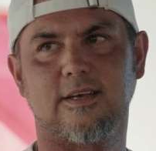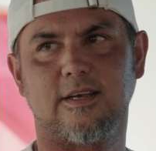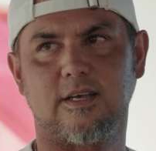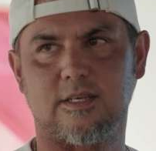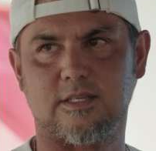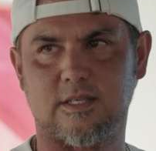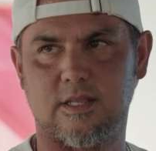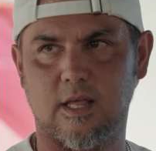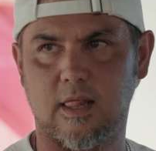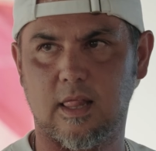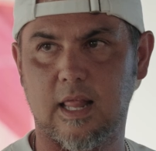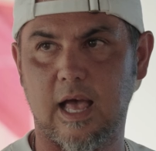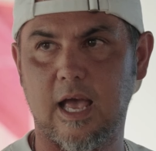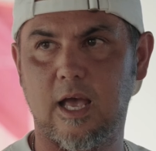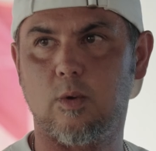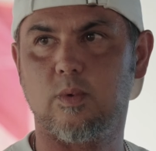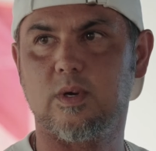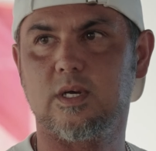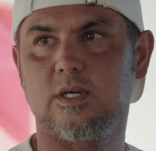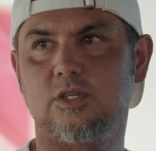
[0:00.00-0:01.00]
is the
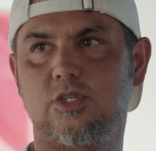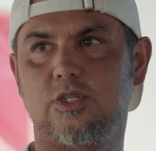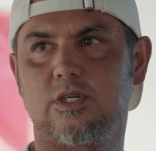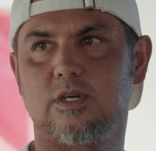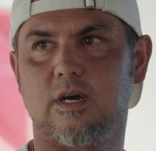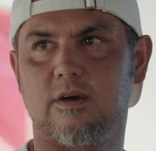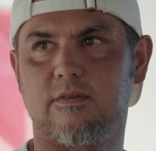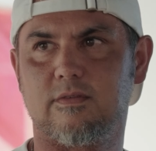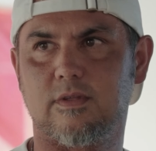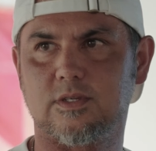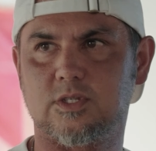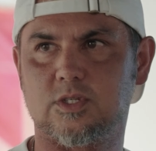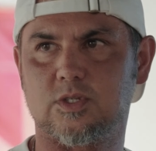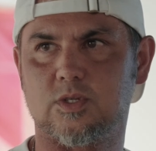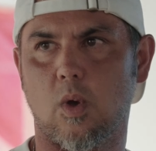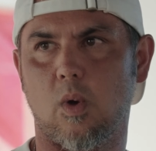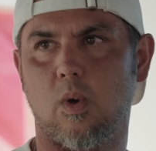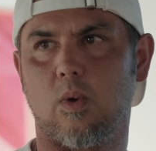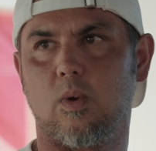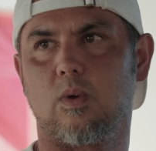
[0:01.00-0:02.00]
language of the
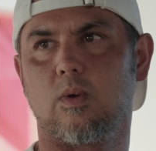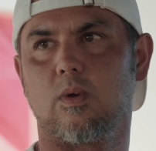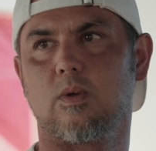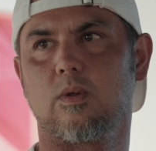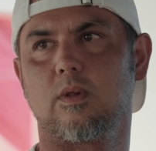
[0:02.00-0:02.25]
soul.